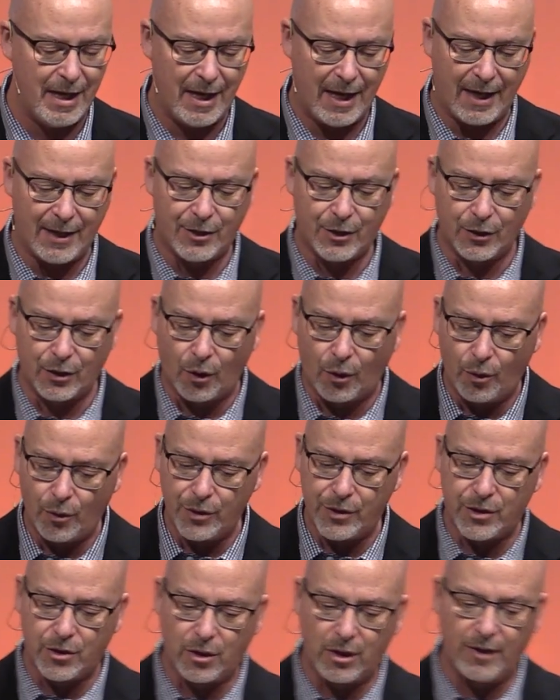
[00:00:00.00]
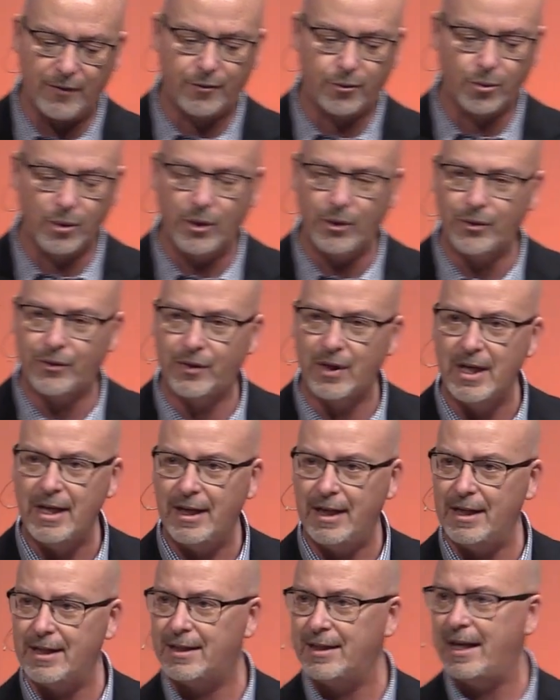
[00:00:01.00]
And so the whole story of Ruth
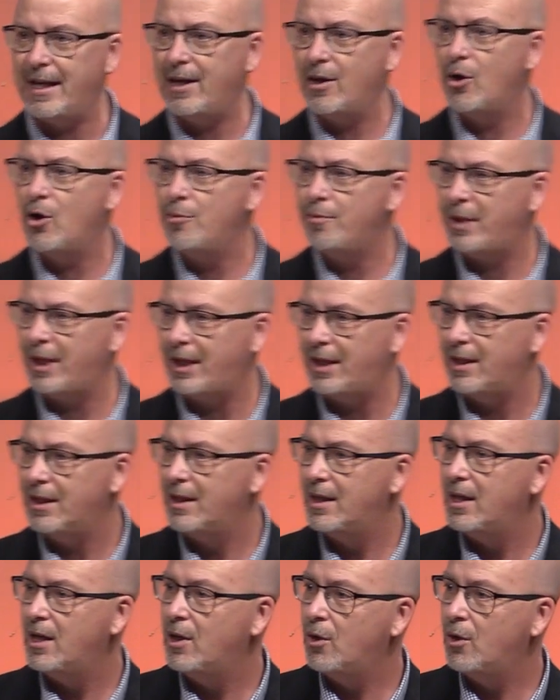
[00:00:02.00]
is Naomi